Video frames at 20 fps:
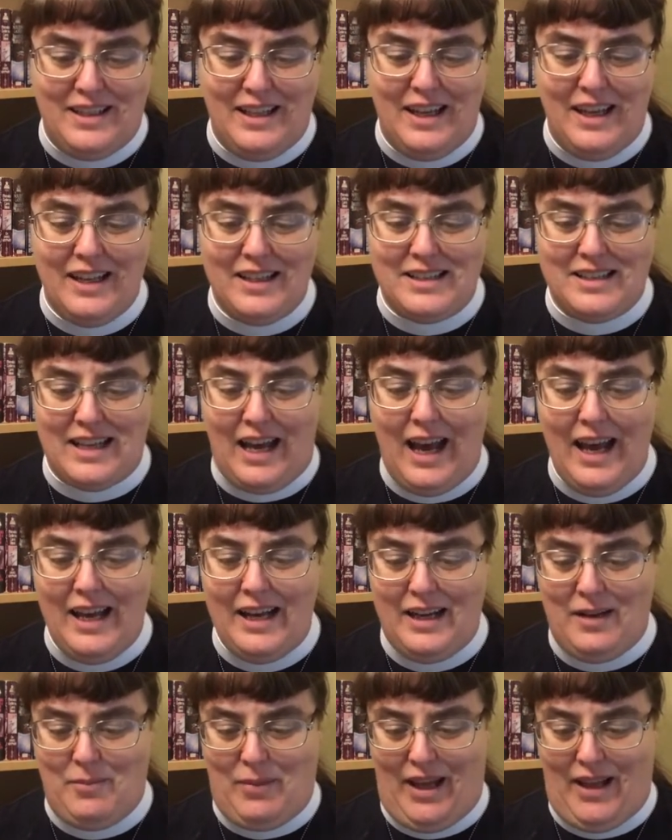It died
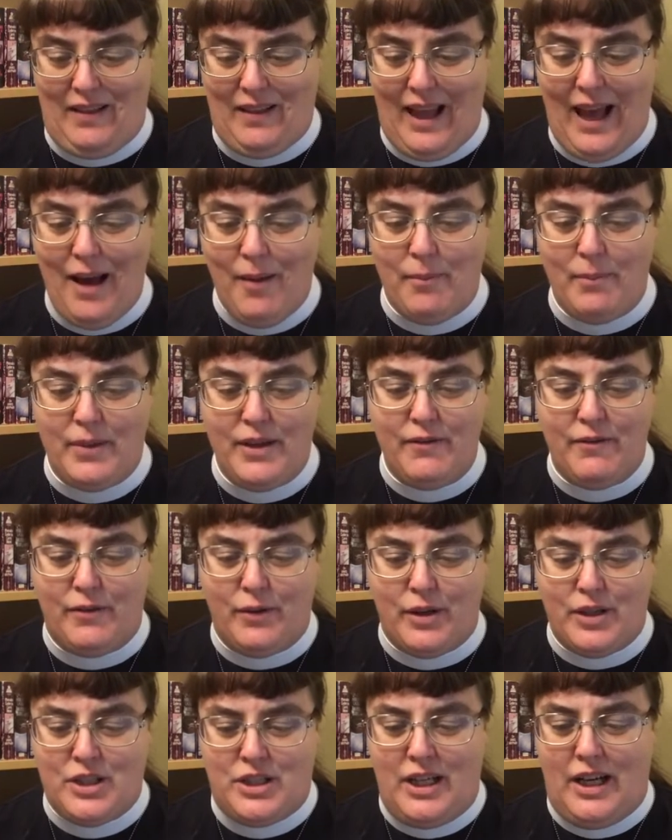in my lap before
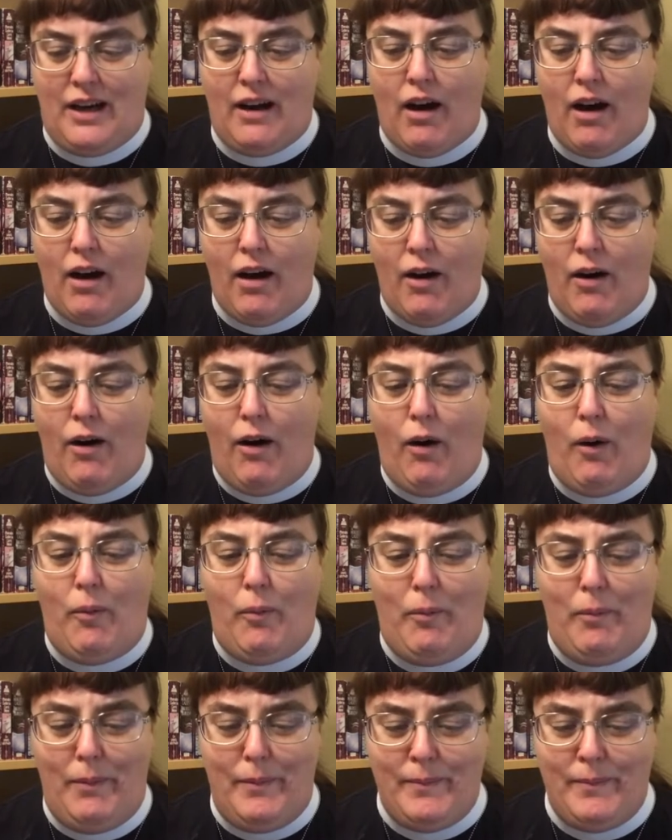she got home."